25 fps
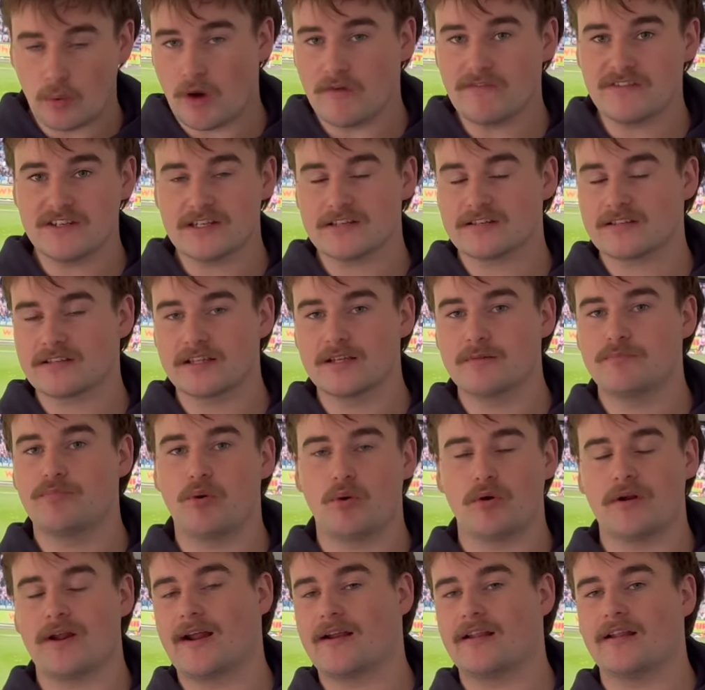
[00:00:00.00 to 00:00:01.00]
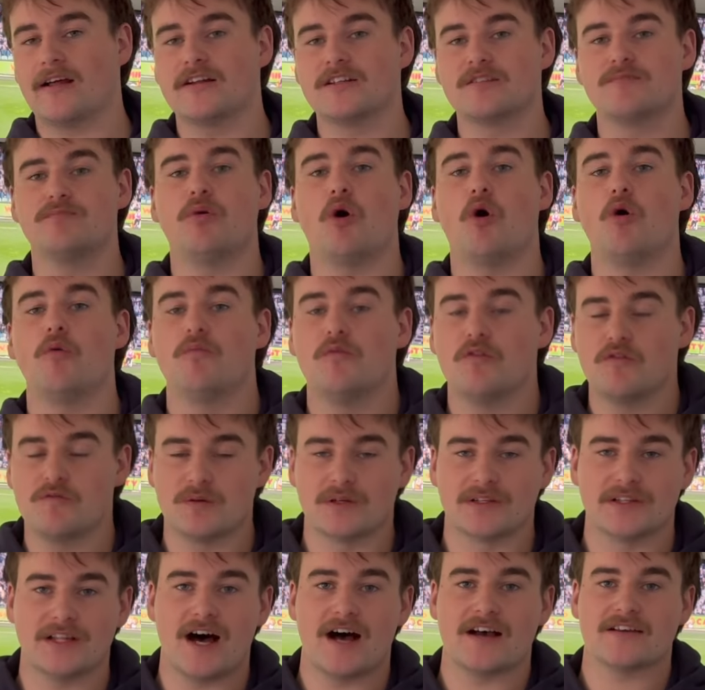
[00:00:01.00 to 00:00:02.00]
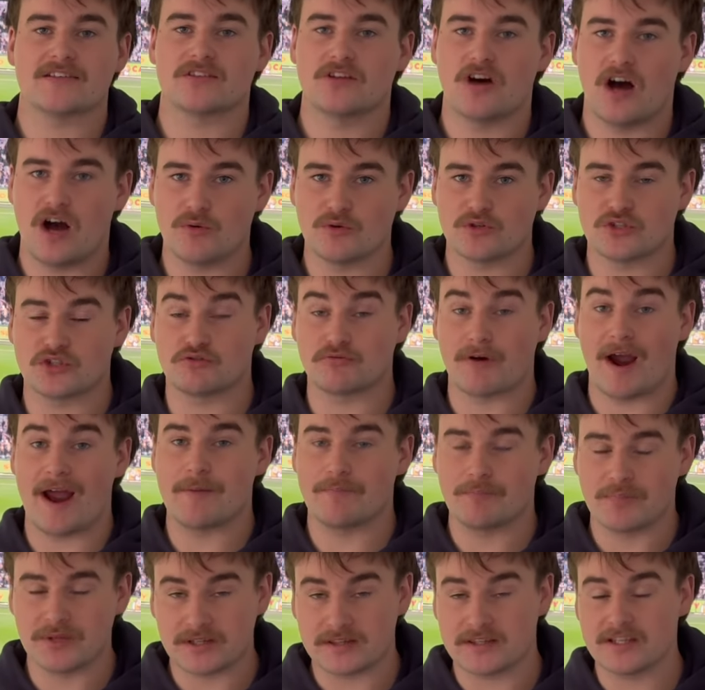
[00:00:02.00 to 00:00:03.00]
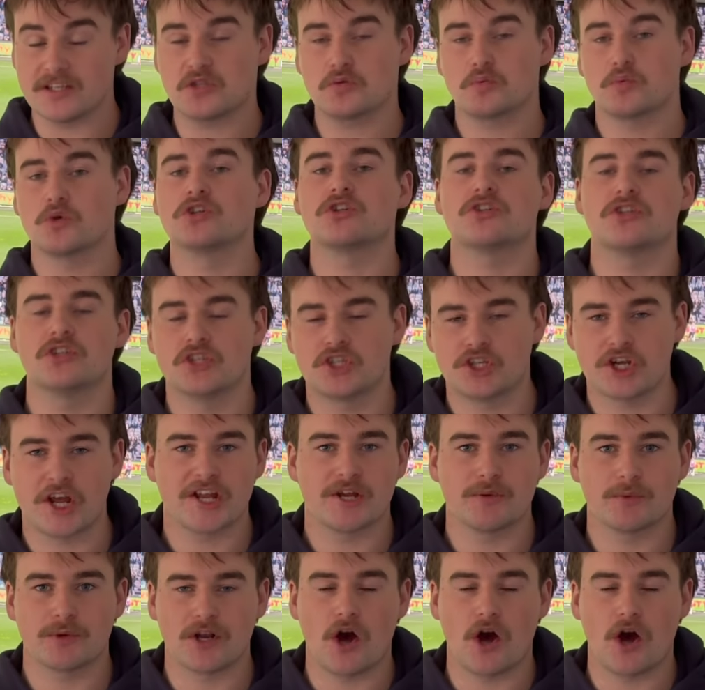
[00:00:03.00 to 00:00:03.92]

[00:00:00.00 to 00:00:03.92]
obviously Port Adelaide's ball movement last night was great, but this was the genuine